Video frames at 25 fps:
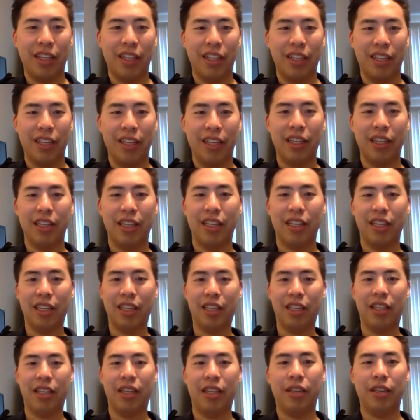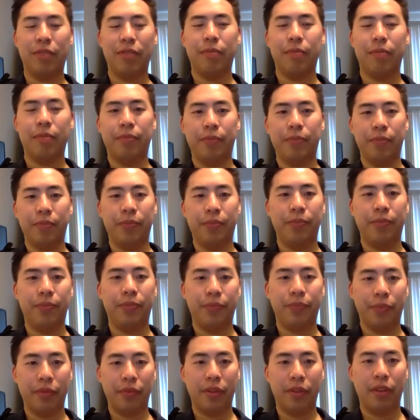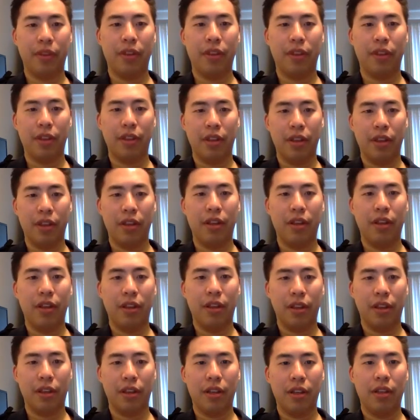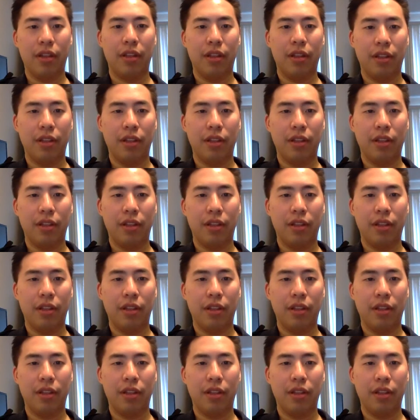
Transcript: (silent)